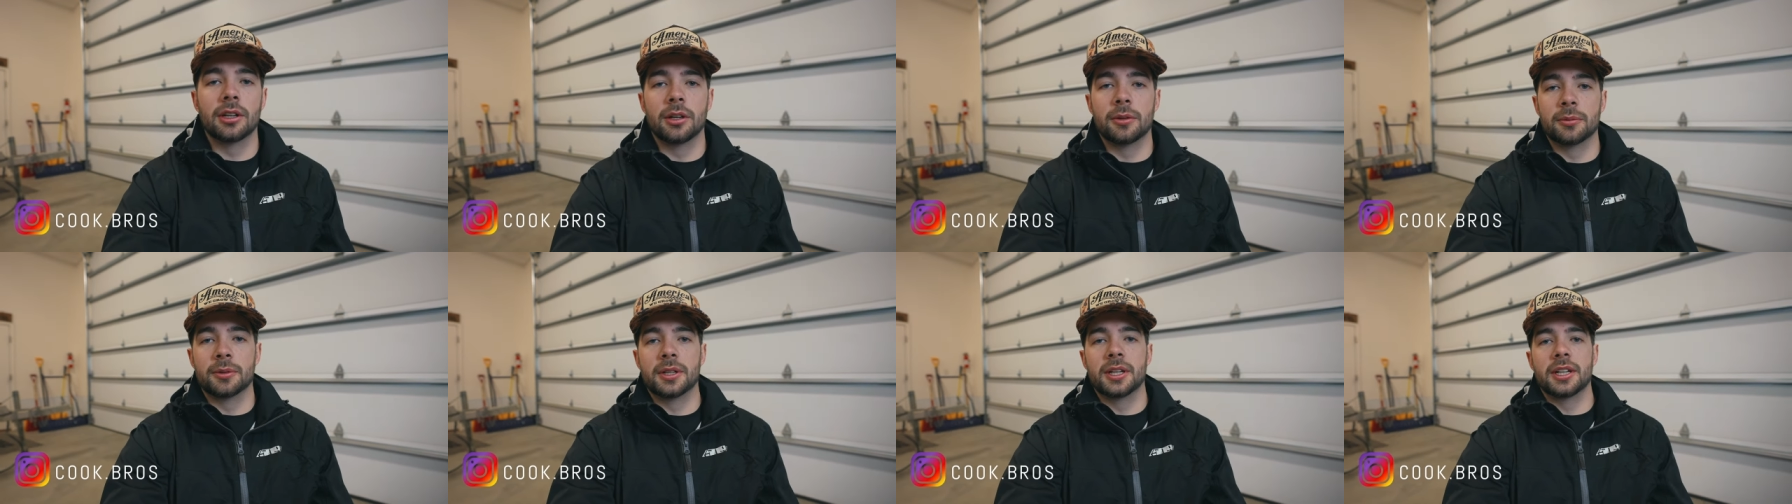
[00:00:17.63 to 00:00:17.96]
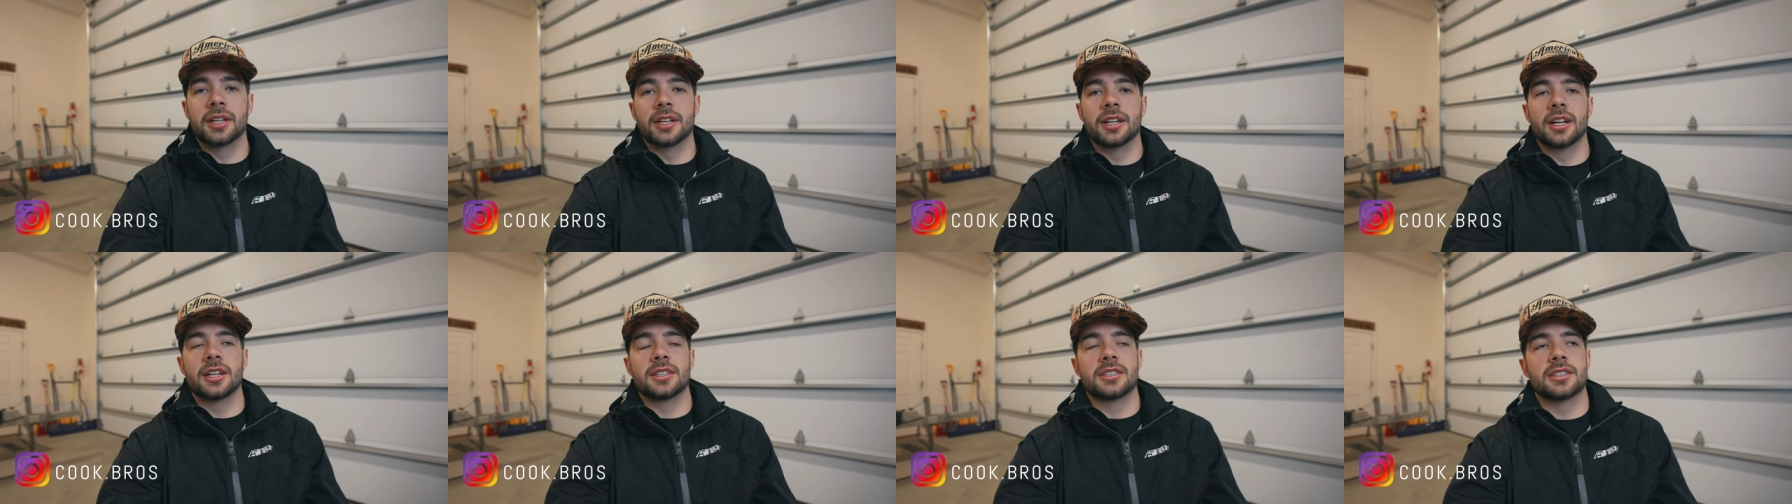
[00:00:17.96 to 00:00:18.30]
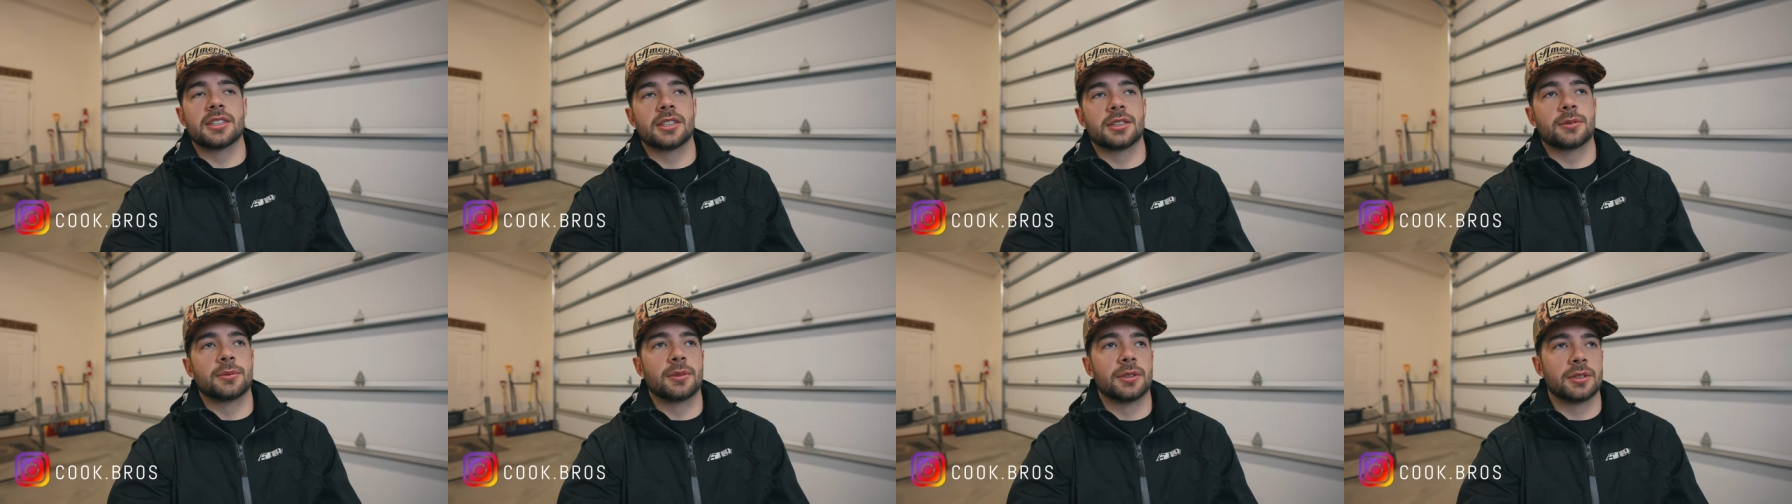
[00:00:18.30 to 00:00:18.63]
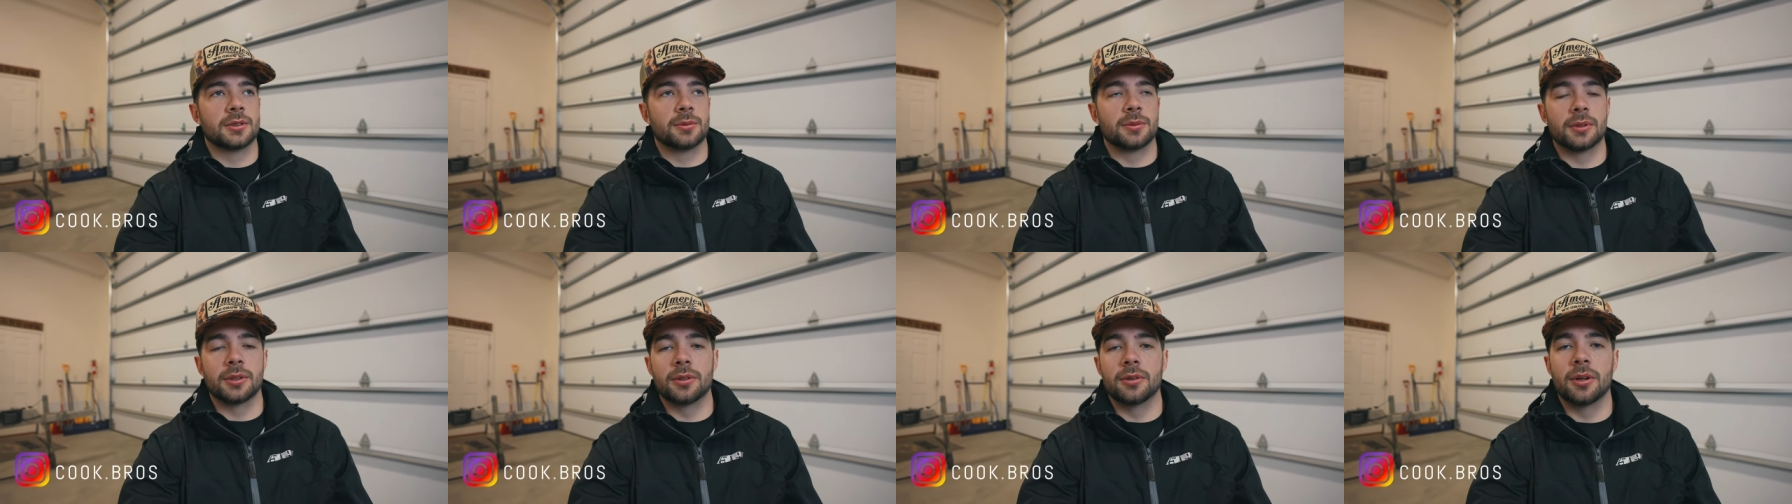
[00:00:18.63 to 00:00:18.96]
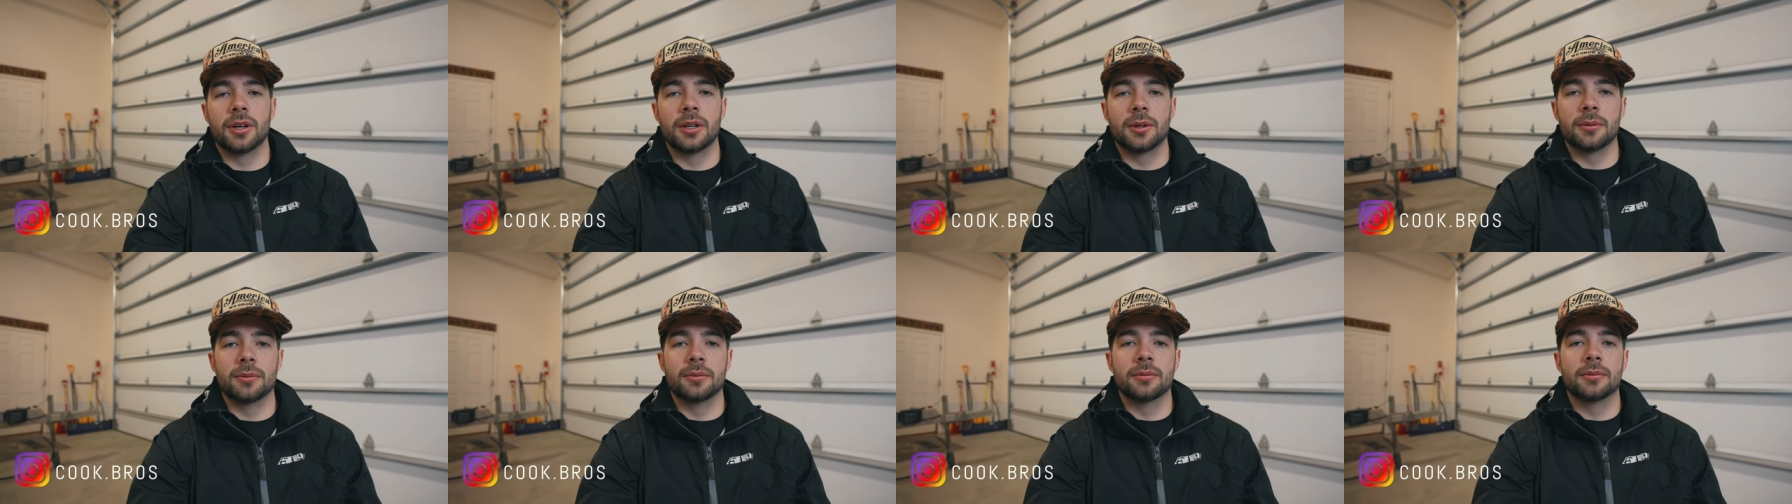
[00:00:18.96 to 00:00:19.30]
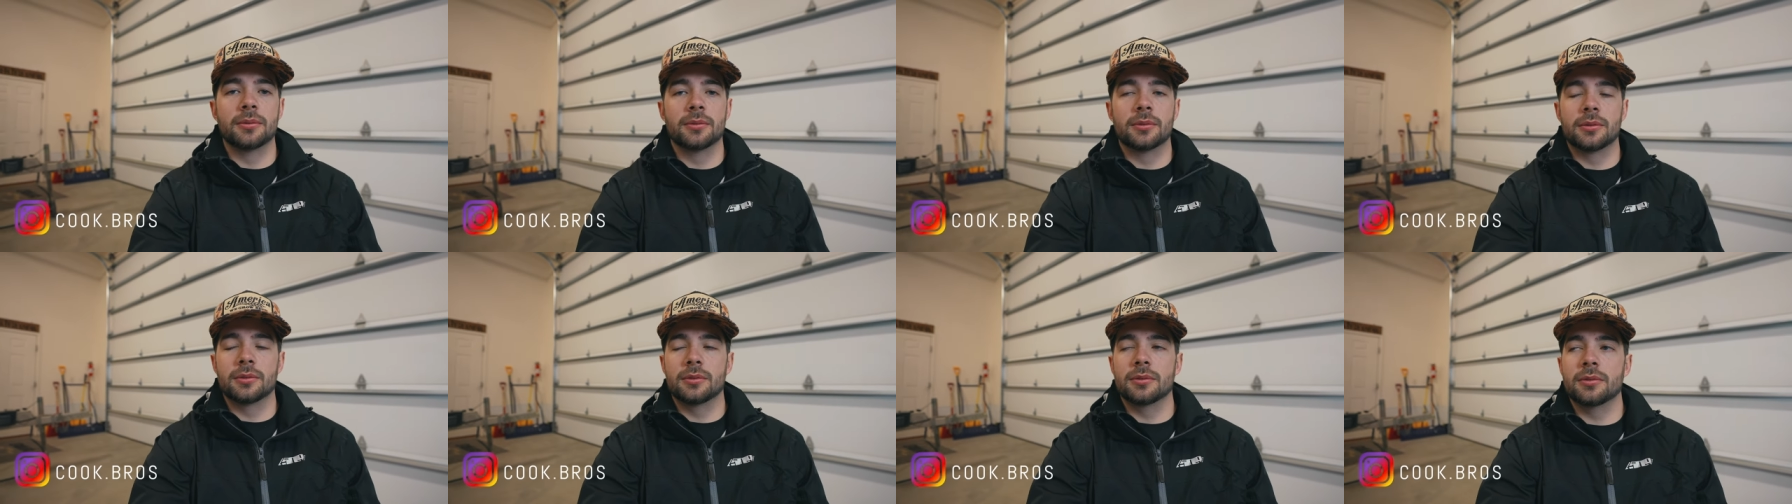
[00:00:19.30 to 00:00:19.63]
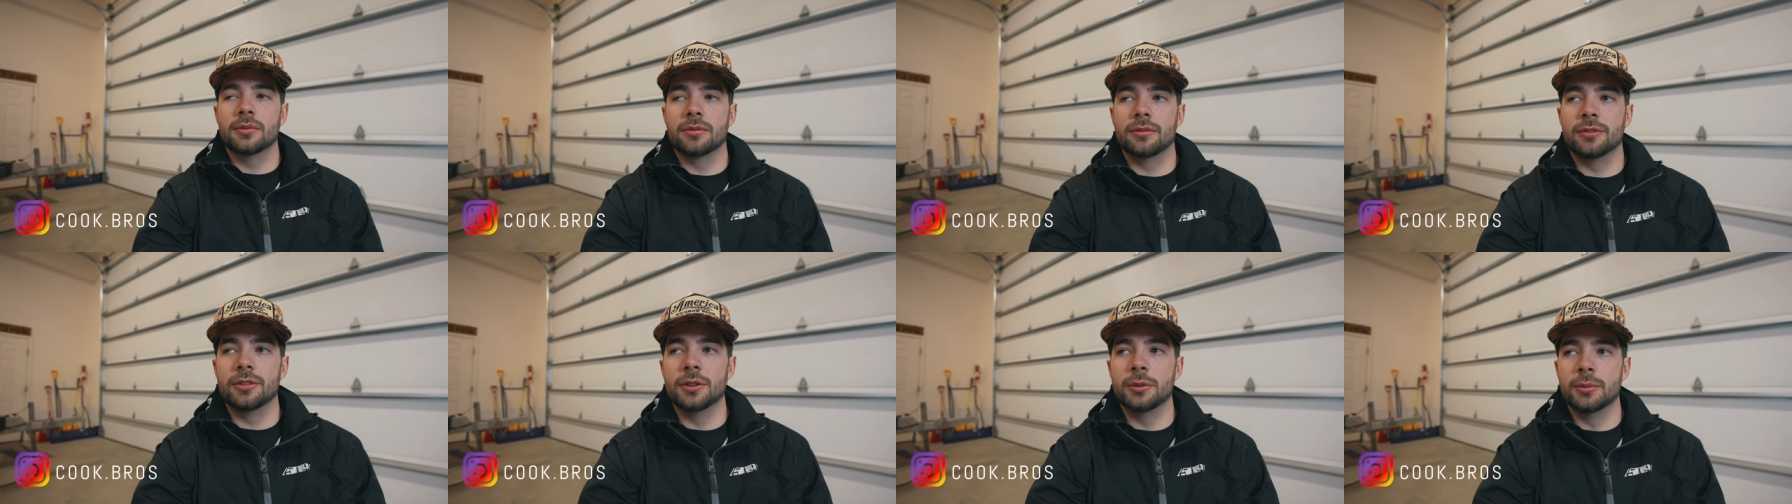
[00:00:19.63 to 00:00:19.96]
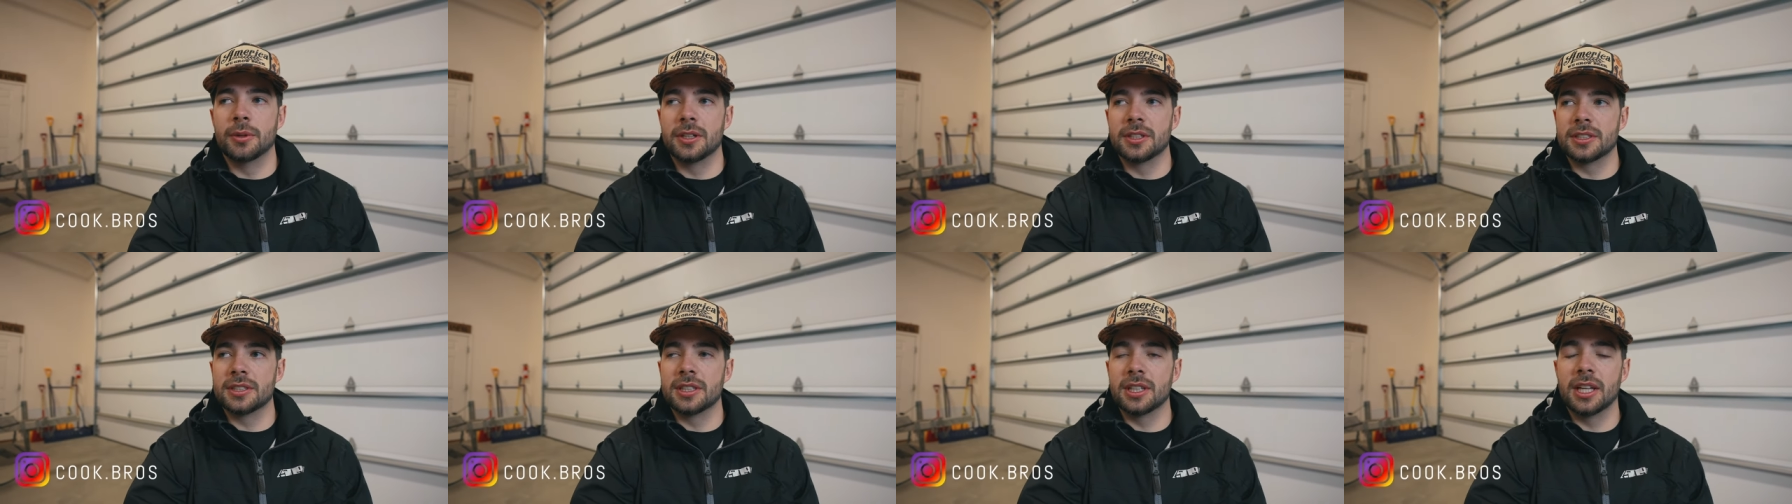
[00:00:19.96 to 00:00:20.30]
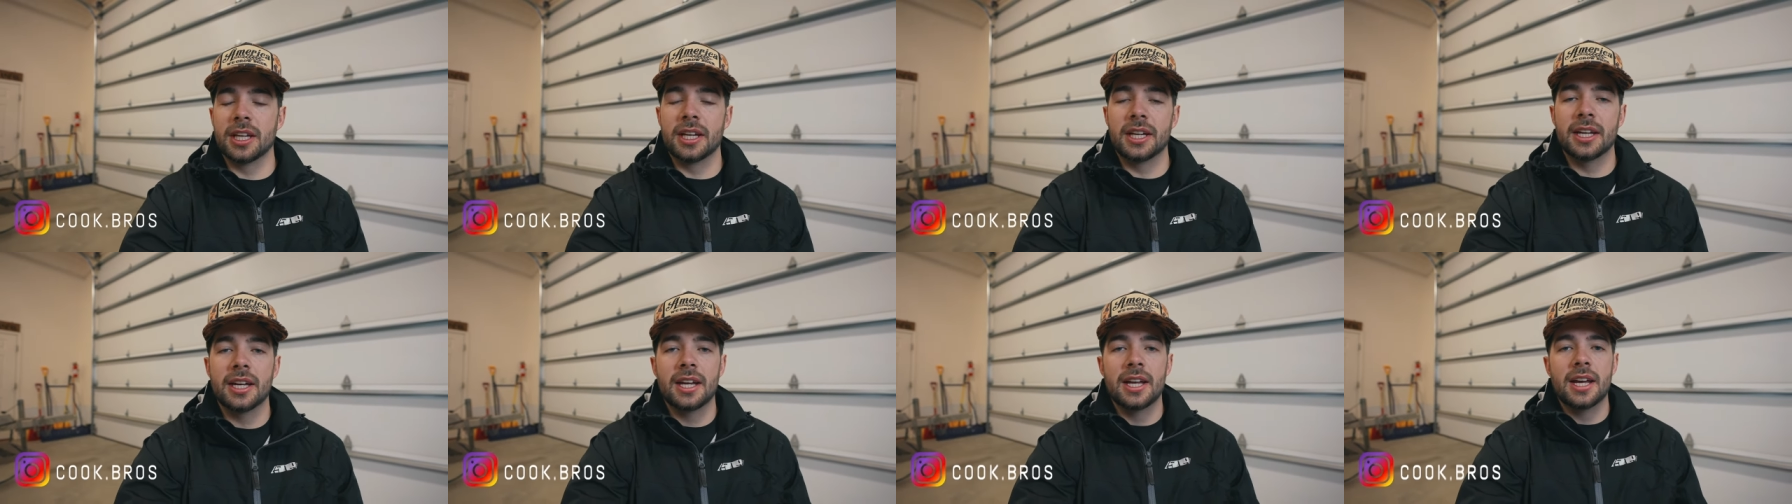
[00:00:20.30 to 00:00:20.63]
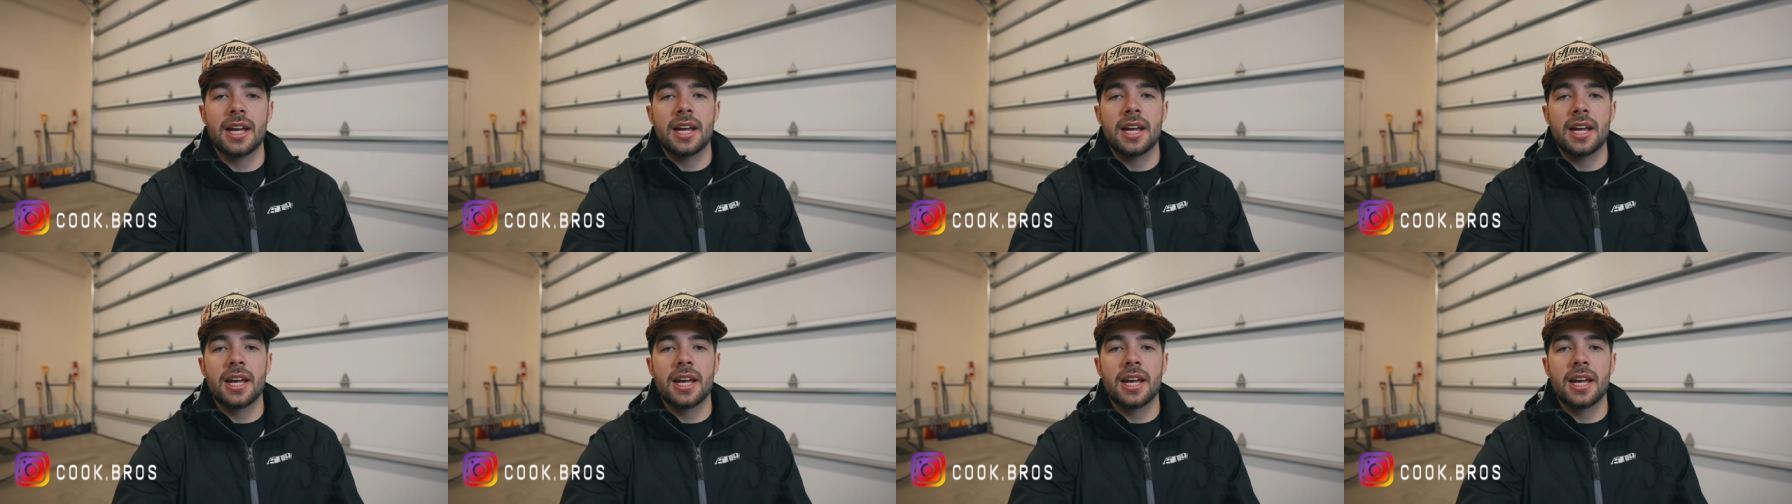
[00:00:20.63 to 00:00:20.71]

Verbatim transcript: I'm kidding, not six months, but quite a few months late.